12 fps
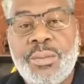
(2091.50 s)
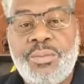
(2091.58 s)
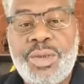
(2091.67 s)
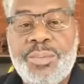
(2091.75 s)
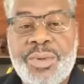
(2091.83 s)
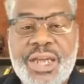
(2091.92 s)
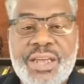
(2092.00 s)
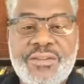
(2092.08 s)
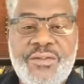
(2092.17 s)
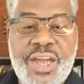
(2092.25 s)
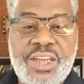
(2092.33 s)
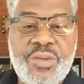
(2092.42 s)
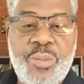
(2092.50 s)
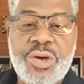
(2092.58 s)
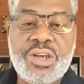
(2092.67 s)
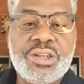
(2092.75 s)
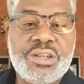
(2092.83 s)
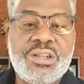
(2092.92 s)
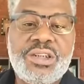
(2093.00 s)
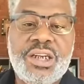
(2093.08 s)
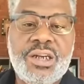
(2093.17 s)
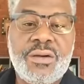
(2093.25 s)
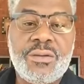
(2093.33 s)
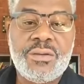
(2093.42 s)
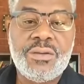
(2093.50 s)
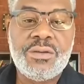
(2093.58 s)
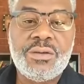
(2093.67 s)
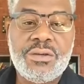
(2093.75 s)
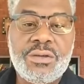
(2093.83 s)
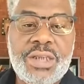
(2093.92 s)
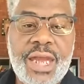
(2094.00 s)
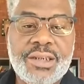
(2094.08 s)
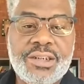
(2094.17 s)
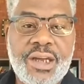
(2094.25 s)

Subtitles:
Be blessed, Facebook. Until next